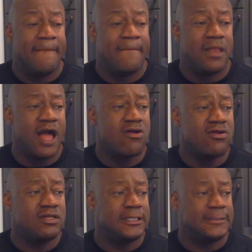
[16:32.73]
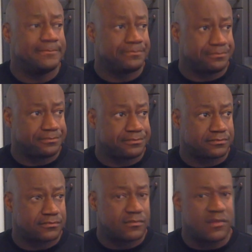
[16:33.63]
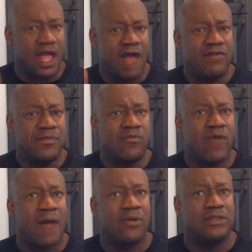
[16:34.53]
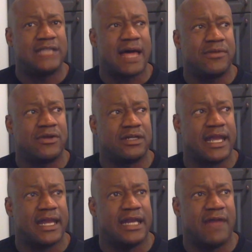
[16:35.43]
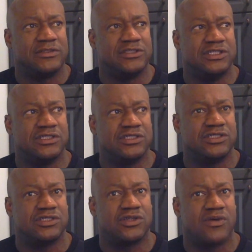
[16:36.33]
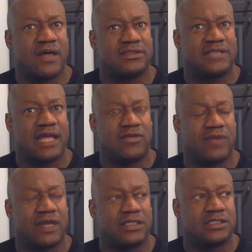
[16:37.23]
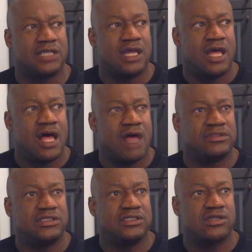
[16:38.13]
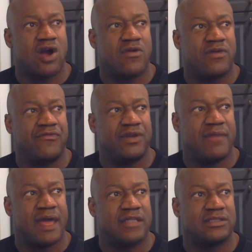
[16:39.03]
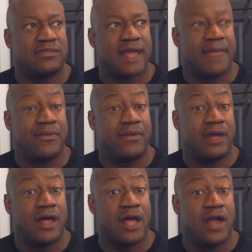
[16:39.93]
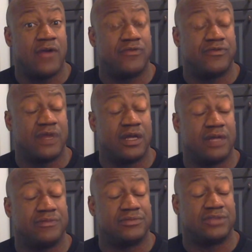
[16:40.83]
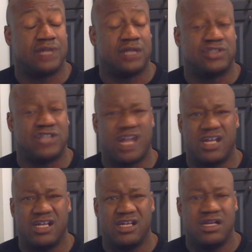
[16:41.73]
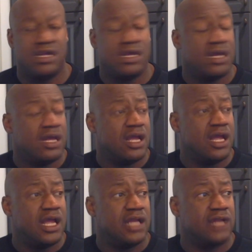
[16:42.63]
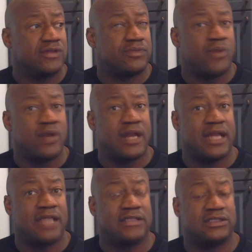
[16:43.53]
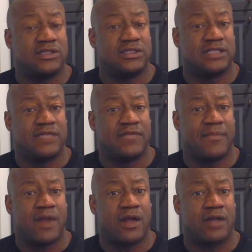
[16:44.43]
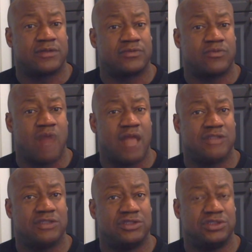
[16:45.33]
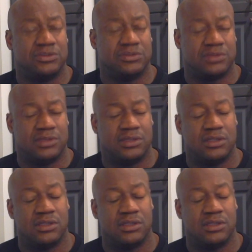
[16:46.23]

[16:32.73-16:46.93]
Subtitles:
Luckily, I've only been robbed one time here in Atlanta, and that was years and years ago outside of Loretta's. I was sitting in a car with a friend of mine, and some guy pulled out a shotgun and pointed at us and told us to give up our wallets and shoes.